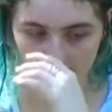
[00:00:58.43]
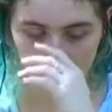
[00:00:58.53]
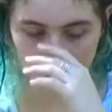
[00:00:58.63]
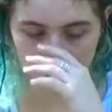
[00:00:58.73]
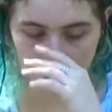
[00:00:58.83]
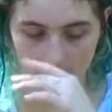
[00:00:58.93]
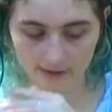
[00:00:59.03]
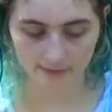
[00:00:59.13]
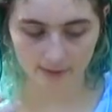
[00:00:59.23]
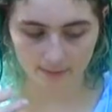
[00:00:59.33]
They
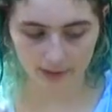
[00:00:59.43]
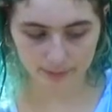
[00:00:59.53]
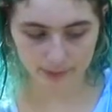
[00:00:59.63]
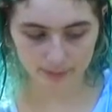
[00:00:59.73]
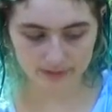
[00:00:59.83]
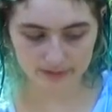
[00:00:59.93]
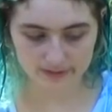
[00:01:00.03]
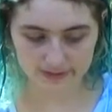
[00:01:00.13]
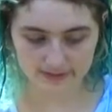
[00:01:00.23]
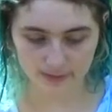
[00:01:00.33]
have thigmotropism in the
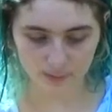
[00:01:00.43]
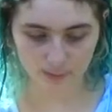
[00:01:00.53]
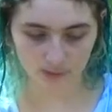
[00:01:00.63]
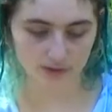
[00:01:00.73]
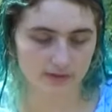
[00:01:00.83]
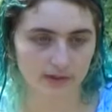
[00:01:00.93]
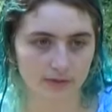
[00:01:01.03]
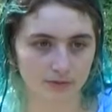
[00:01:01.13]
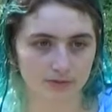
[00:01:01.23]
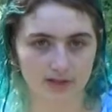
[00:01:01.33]
sense that when one
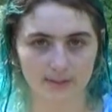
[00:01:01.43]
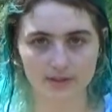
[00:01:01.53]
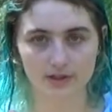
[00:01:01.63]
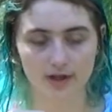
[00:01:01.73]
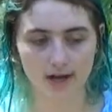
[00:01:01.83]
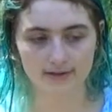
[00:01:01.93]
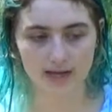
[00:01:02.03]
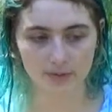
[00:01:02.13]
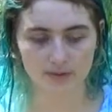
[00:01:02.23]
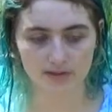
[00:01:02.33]
tendrils comes into
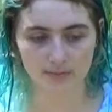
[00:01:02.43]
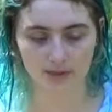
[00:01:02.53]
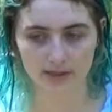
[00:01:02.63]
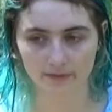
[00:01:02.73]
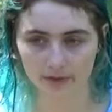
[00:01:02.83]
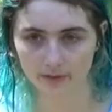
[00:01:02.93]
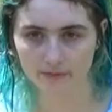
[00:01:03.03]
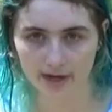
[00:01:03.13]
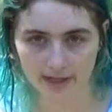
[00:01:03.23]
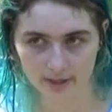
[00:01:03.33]
contact with something, if they're a
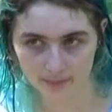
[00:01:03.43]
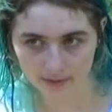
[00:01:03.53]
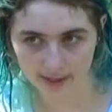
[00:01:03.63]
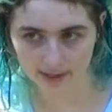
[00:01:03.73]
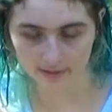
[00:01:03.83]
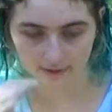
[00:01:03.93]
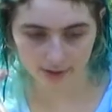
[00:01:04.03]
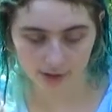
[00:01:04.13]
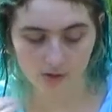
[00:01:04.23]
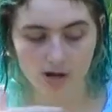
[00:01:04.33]
vining plant, you
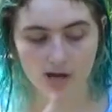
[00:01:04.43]
know,